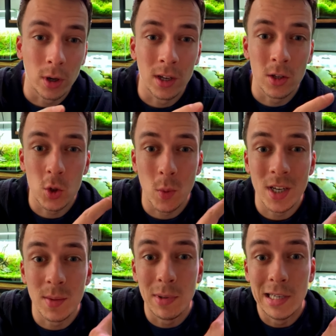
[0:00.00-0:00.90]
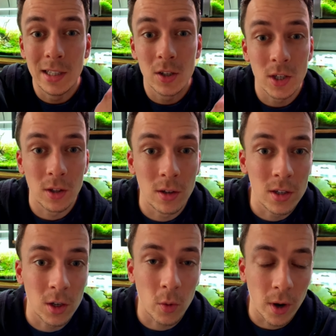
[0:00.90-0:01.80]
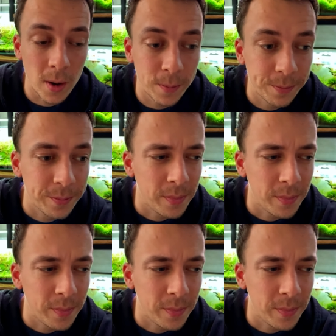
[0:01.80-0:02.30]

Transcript: in 20 milliliters into this aquarium.